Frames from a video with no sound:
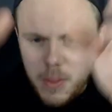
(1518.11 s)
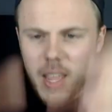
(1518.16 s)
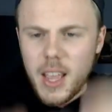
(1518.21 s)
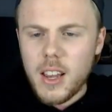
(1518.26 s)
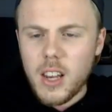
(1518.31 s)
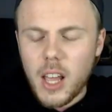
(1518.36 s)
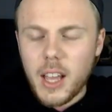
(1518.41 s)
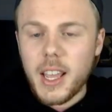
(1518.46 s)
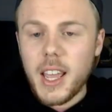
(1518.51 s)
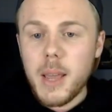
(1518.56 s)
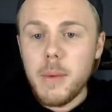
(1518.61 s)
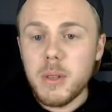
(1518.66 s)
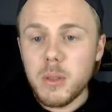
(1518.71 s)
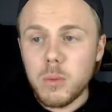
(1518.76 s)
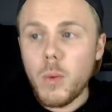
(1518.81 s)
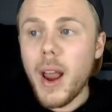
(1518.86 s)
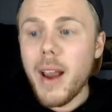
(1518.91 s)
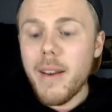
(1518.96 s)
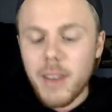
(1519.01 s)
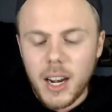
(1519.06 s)
Like, he was
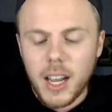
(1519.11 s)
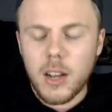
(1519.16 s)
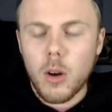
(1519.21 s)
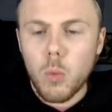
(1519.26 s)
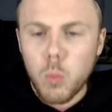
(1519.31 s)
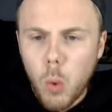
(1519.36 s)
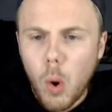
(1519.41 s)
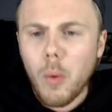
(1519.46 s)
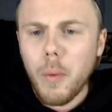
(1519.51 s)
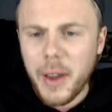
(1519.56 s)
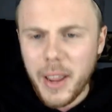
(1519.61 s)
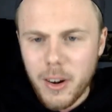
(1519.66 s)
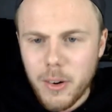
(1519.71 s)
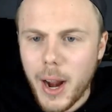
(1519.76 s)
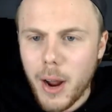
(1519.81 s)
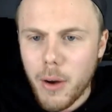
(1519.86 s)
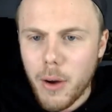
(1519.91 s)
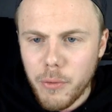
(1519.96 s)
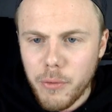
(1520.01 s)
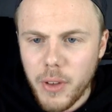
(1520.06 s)
wearing like a warrior
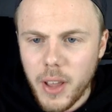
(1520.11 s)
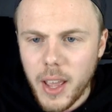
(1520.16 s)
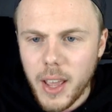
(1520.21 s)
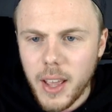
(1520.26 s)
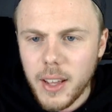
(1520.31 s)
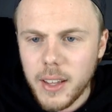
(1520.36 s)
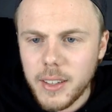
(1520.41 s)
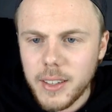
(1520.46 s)
outfit.